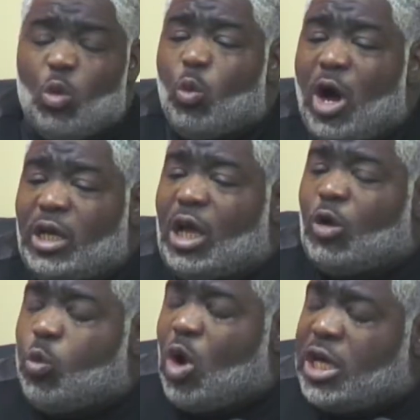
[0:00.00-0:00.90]
what a
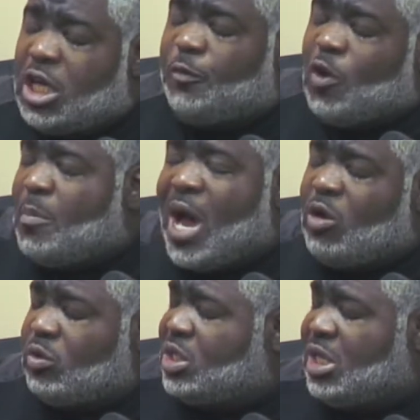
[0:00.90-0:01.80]
wonderful
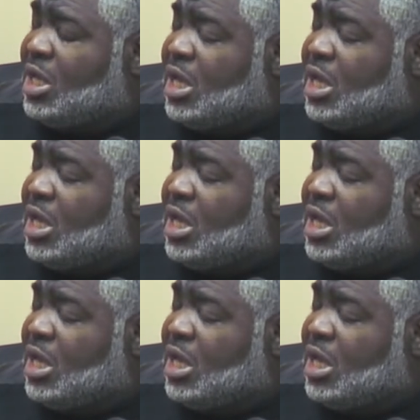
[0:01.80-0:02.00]
mount